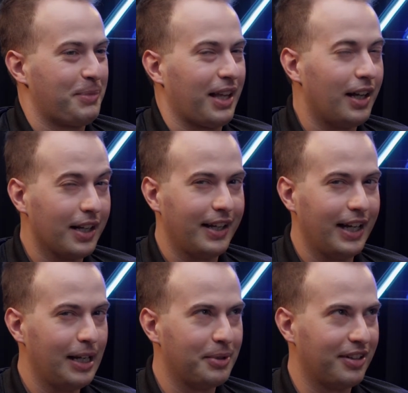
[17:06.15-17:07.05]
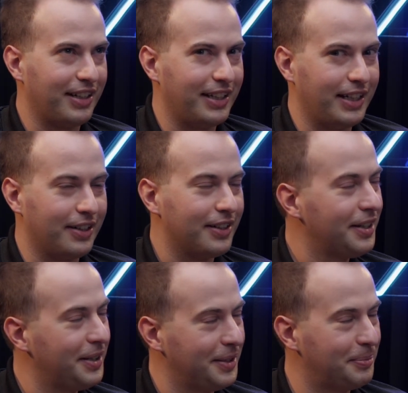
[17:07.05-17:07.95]
A lot of cameras in here,
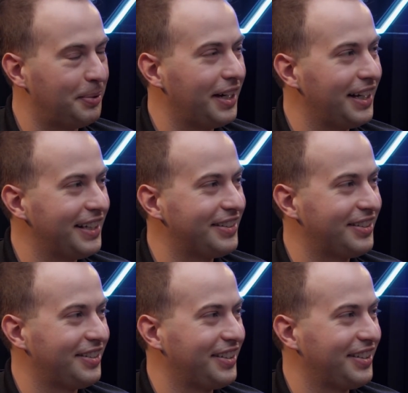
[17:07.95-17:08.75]
but